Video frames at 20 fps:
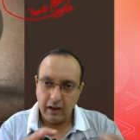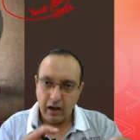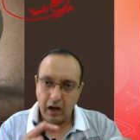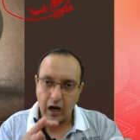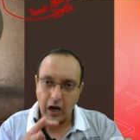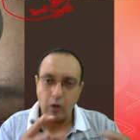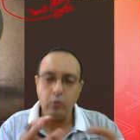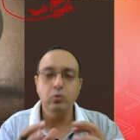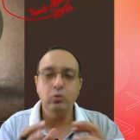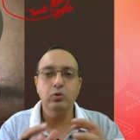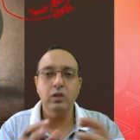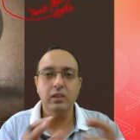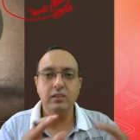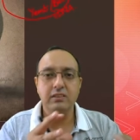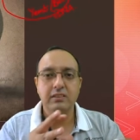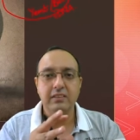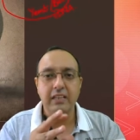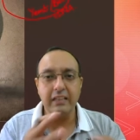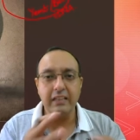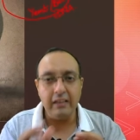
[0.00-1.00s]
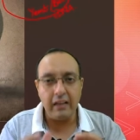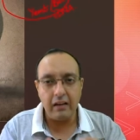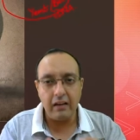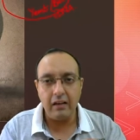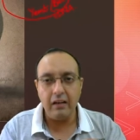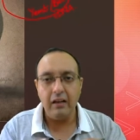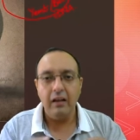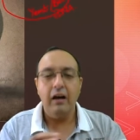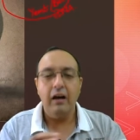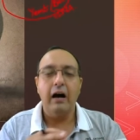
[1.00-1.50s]
How do they
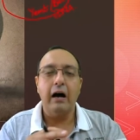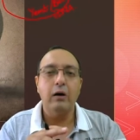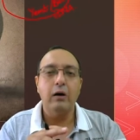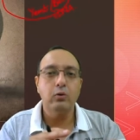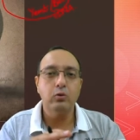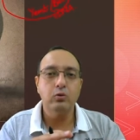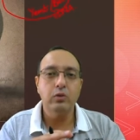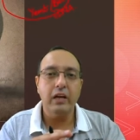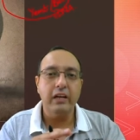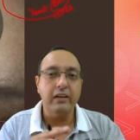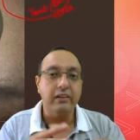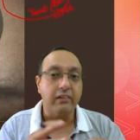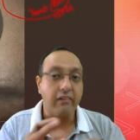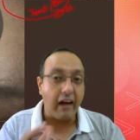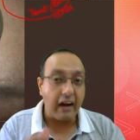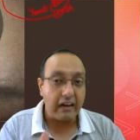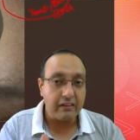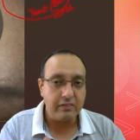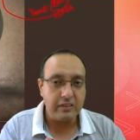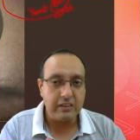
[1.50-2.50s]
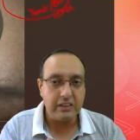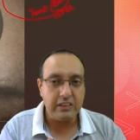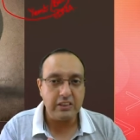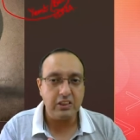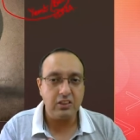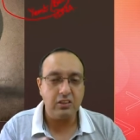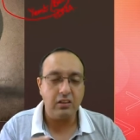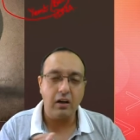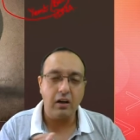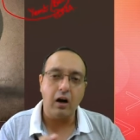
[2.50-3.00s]
signal? How do they interact with each
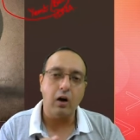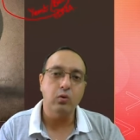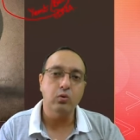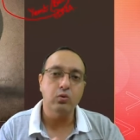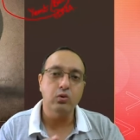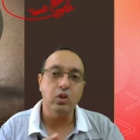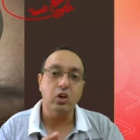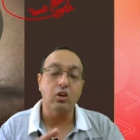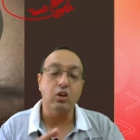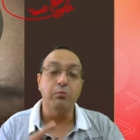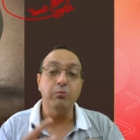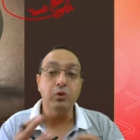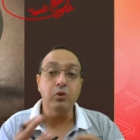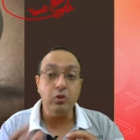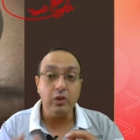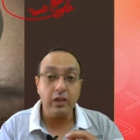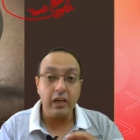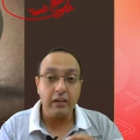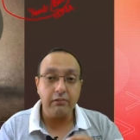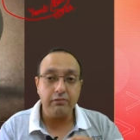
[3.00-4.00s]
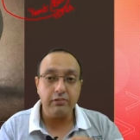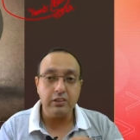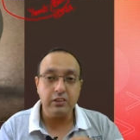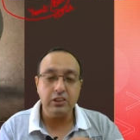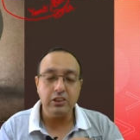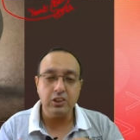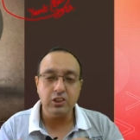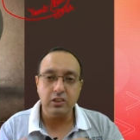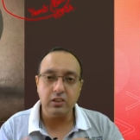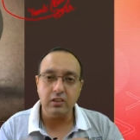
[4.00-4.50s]
other? How do they communicate with
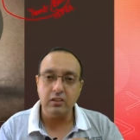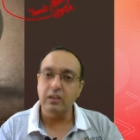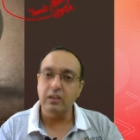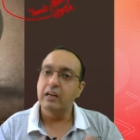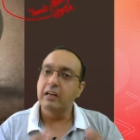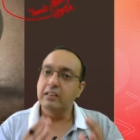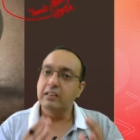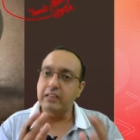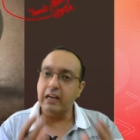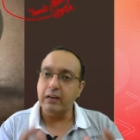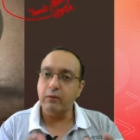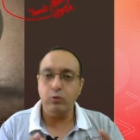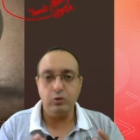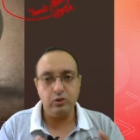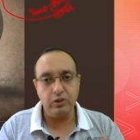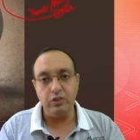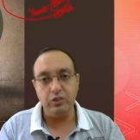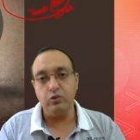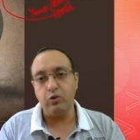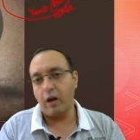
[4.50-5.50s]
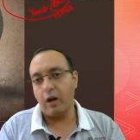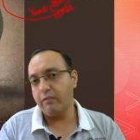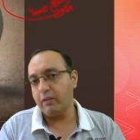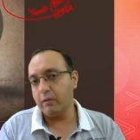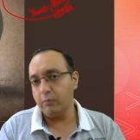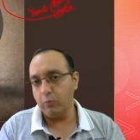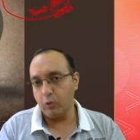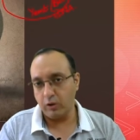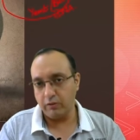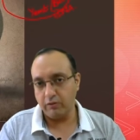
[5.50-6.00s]
each other? That was the
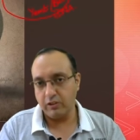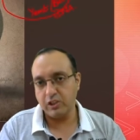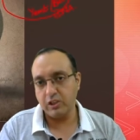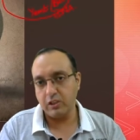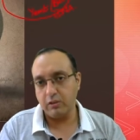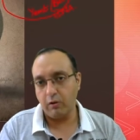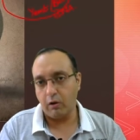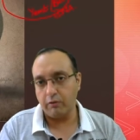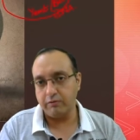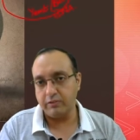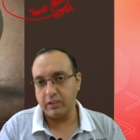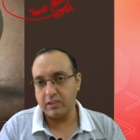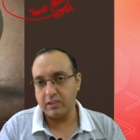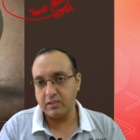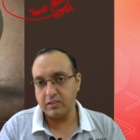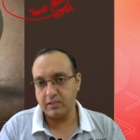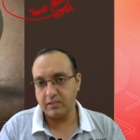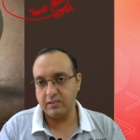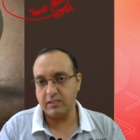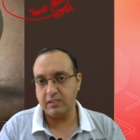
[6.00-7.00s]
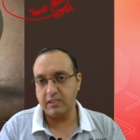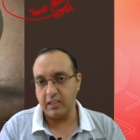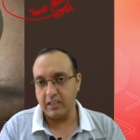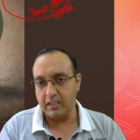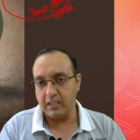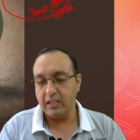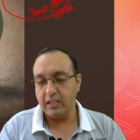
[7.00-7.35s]
driving motivation of this study.